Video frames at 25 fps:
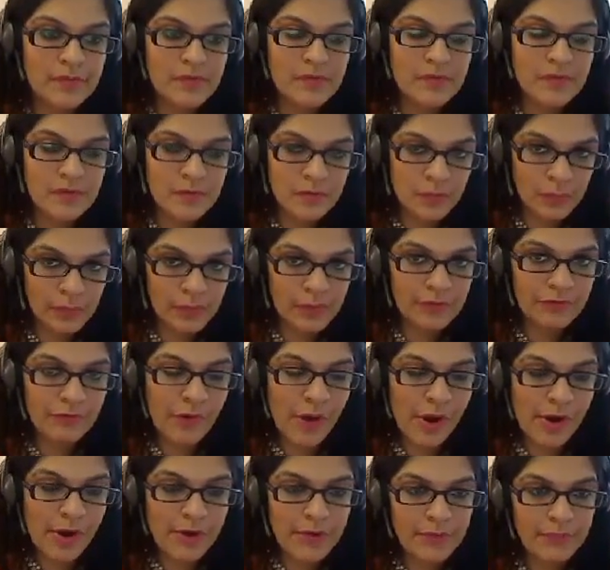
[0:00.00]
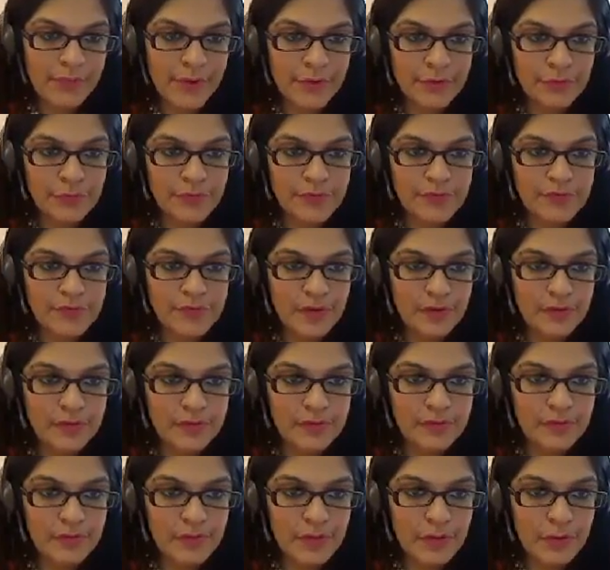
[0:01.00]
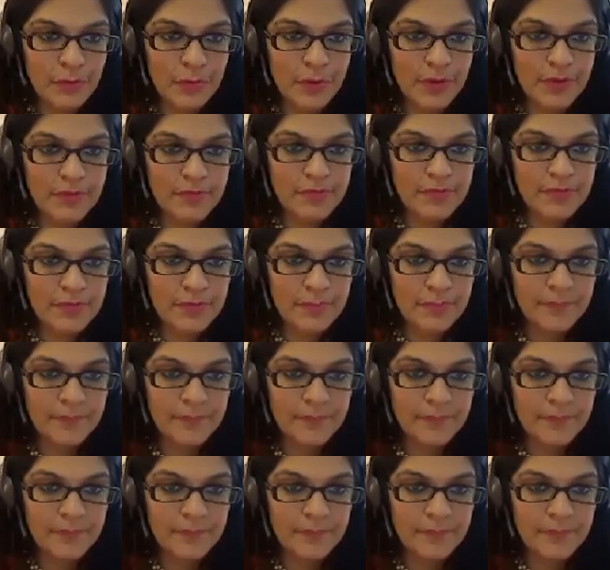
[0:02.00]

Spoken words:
This is only for undergraduate studies in the US.